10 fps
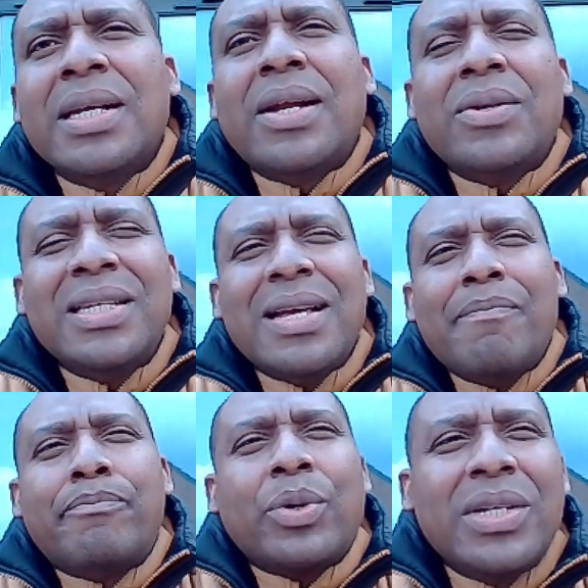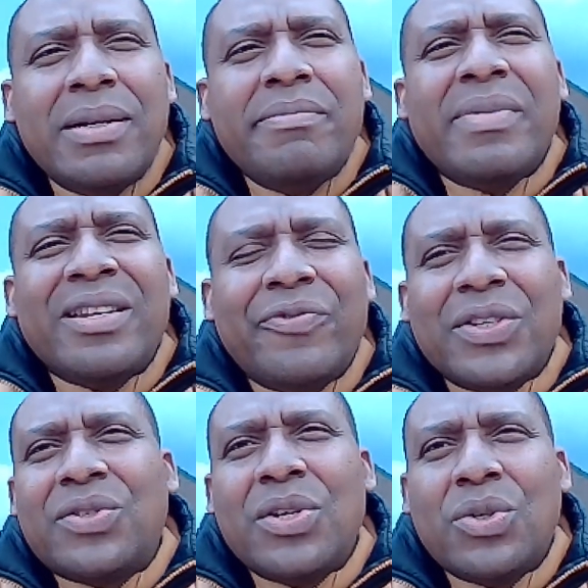Now, these are bodily
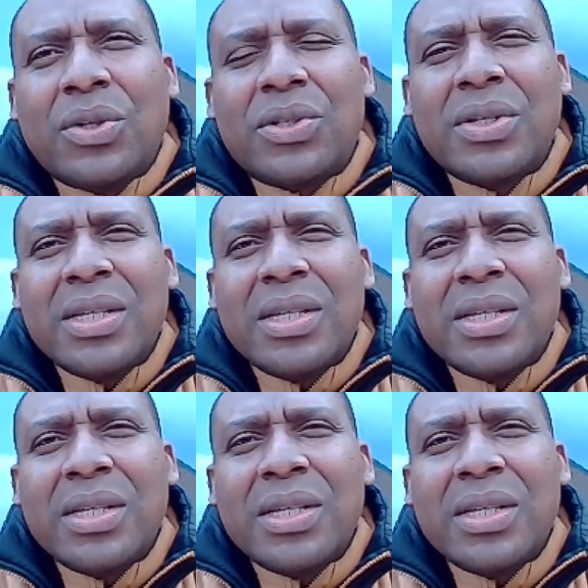manifestations.